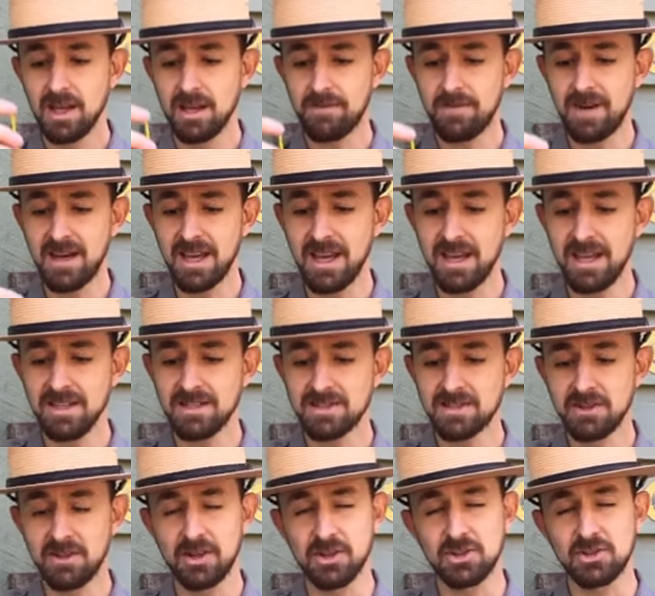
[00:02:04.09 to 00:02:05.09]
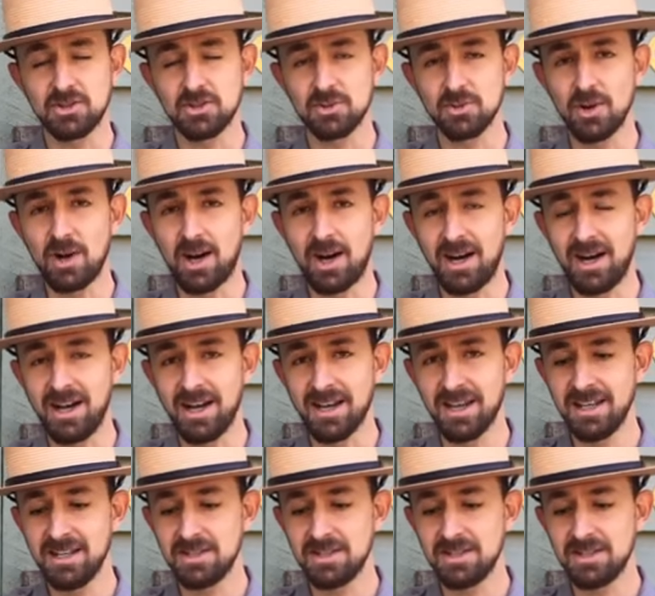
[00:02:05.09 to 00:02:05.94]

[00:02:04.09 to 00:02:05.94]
If I insert a straw